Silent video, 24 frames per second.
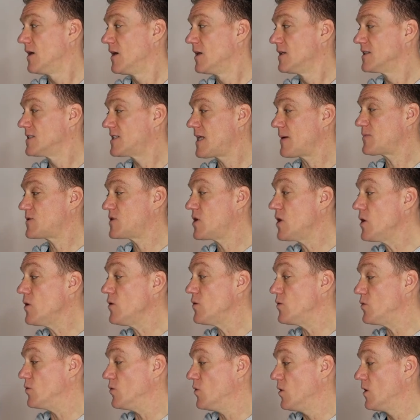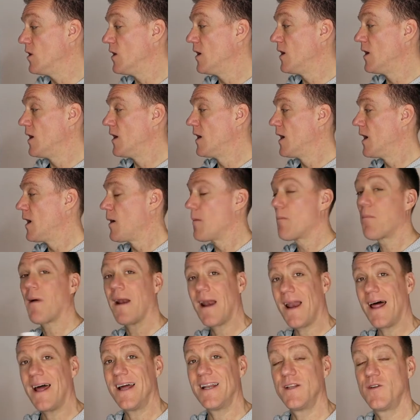Step 2,
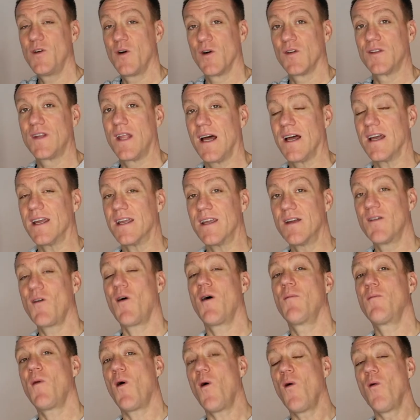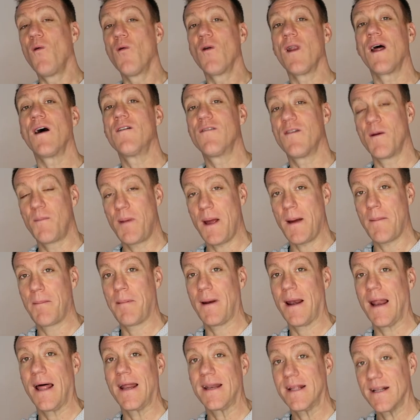plan your day. You know, I'm all over a bit of
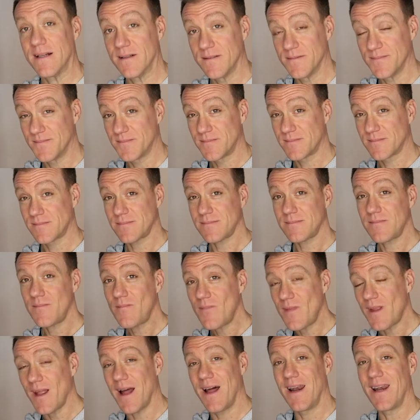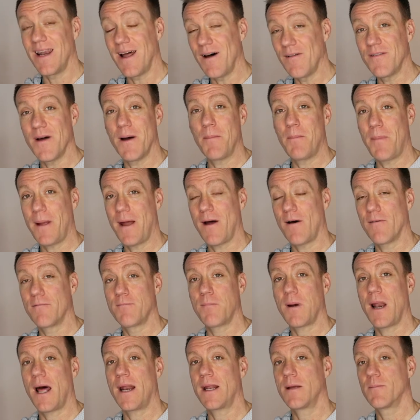planning. I love a bit of
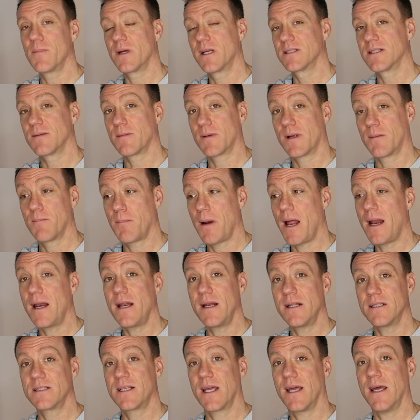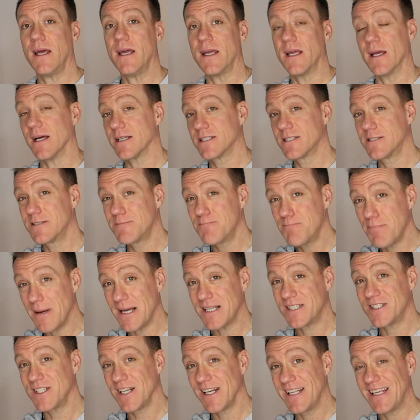planning, because planning is key,
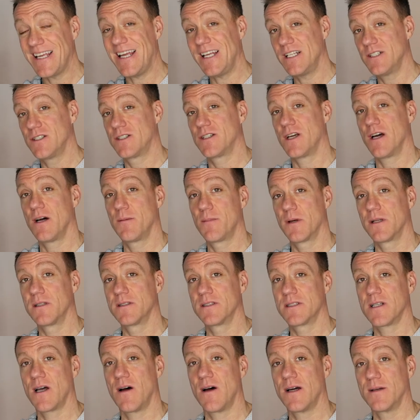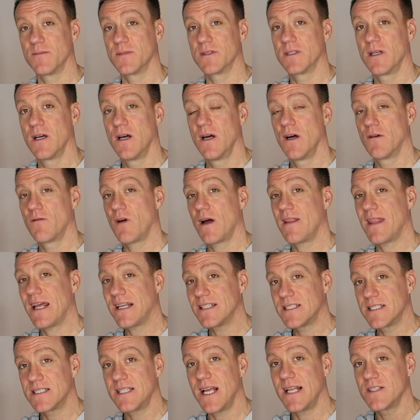especially in turbulent times, right? That
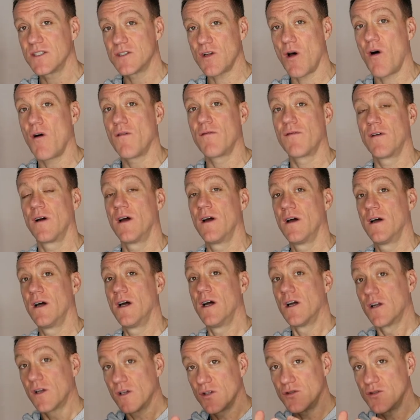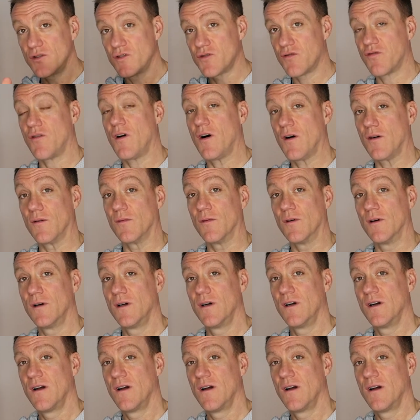sense of control